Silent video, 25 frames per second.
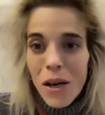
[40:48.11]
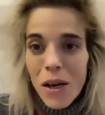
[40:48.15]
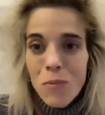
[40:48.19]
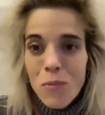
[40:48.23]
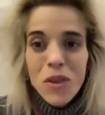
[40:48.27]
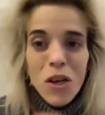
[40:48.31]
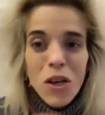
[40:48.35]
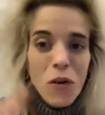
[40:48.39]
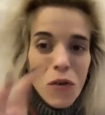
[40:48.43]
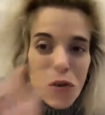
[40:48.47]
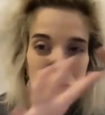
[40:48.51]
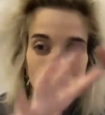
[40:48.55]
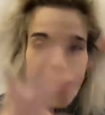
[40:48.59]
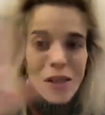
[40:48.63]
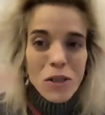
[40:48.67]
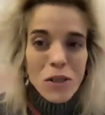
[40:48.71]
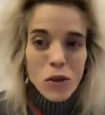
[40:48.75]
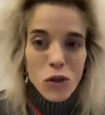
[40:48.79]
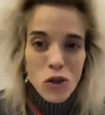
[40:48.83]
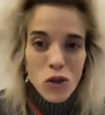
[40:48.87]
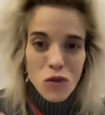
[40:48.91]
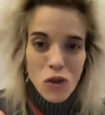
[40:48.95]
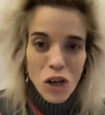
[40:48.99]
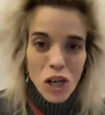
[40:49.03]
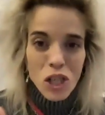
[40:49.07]
governmental
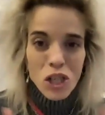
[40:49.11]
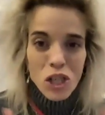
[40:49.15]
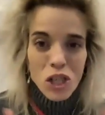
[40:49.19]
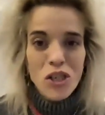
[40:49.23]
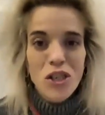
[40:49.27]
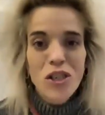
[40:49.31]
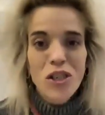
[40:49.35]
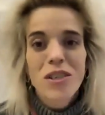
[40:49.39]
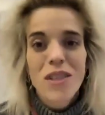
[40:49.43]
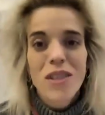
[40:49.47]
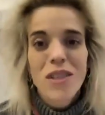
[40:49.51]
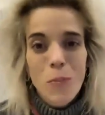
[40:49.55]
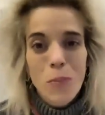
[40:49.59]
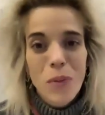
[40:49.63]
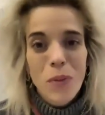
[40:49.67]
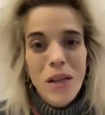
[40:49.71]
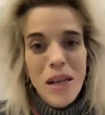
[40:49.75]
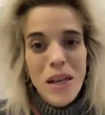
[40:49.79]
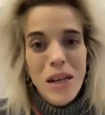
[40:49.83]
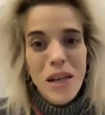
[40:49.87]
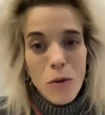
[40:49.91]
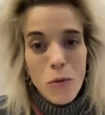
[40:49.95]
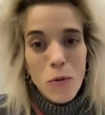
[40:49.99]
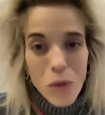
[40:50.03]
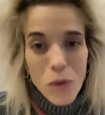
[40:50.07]
structures that
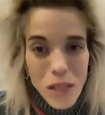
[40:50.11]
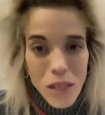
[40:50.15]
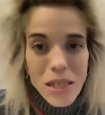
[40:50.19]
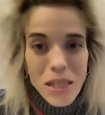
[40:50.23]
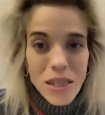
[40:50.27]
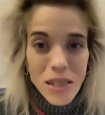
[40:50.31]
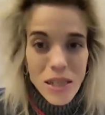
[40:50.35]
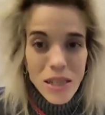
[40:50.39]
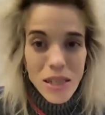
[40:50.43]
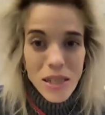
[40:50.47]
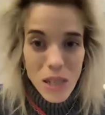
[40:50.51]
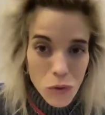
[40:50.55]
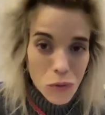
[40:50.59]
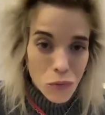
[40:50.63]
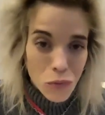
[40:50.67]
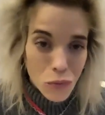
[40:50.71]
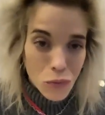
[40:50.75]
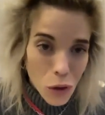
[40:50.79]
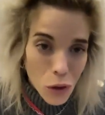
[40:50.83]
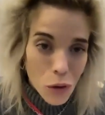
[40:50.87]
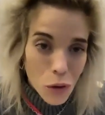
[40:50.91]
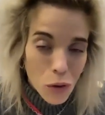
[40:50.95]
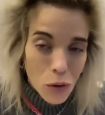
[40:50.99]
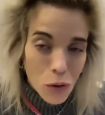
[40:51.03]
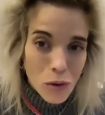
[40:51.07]
played a really central
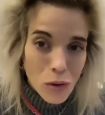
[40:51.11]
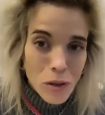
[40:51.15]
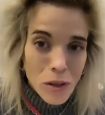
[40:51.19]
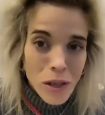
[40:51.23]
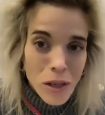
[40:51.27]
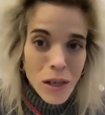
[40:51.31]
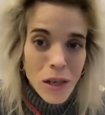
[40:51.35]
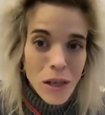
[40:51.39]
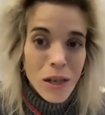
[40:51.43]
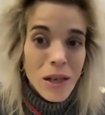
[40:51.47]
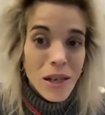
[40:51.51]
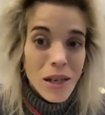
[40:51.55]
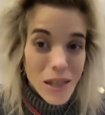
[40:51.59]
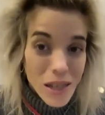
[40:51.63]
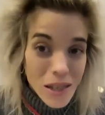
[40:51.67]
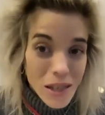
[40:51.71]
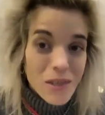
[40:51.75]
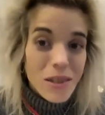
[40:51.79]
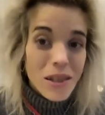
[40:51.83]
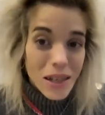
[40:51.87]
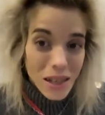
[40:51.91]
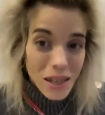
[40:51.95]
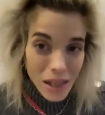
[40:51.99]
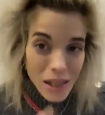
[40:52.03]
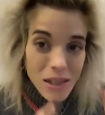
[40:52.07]
role in
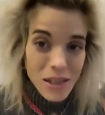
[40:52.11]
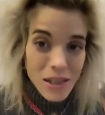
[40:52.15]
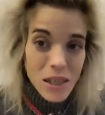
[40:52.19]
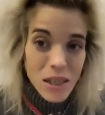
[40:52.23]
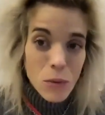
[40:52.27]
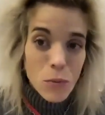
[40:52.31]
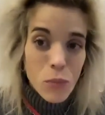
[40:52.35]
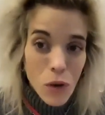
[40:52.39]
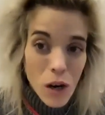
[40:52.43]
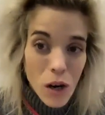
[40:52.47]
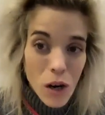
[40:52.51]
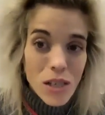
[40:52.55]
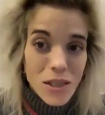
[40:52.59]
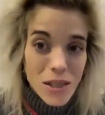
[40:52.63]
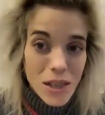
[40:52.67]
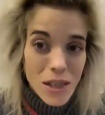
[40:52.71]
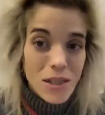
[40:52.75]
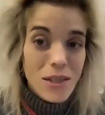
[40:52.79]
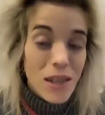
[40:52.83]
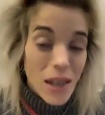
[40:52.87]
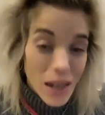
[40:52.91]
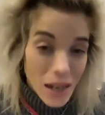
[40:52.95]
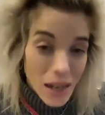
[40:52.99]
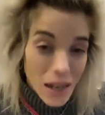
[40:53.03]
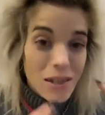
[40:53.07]
the cleansing
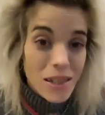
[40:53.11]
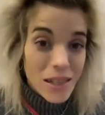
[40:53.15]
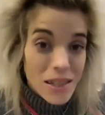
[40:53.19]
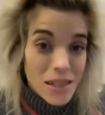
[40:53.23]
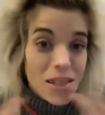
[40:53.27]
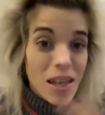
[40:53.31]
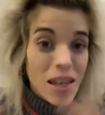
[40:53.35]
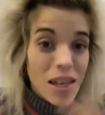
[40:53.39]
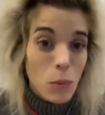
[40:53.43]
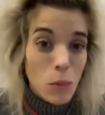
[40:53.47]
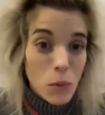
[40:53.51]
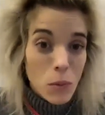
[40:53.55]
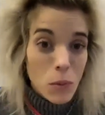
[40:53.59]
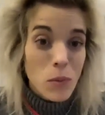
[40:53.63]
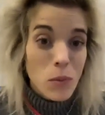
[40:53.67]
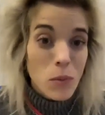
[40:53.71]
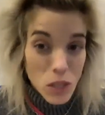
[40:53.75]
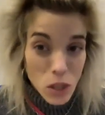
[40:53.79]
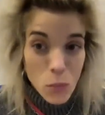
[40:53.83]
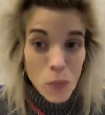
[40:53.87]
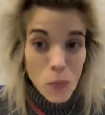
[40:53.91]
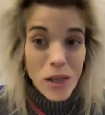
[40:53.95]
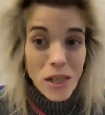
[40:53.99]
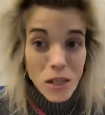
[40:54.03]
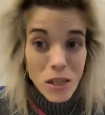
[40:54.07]
process and the
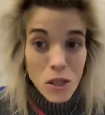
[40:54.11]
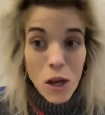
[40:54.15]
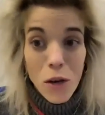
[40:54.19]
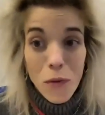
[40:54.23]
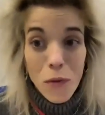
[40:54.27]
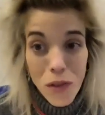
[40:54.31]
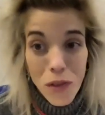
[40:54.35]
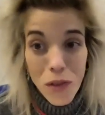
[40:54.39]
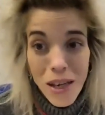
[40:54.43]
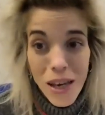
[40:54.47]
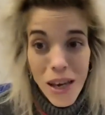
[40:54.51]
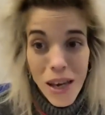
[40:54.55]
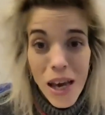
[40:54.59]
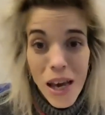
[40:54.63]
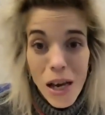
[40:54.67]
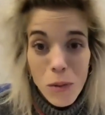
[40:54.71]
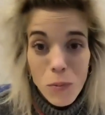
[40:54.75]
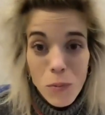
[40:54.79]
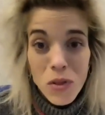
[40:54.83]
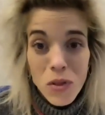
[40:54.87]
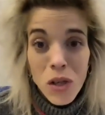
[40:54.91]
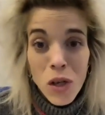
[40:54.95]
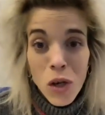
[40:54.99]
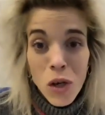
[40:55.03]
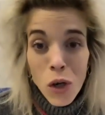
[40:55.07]
establishment of the
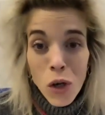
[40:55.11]
camps.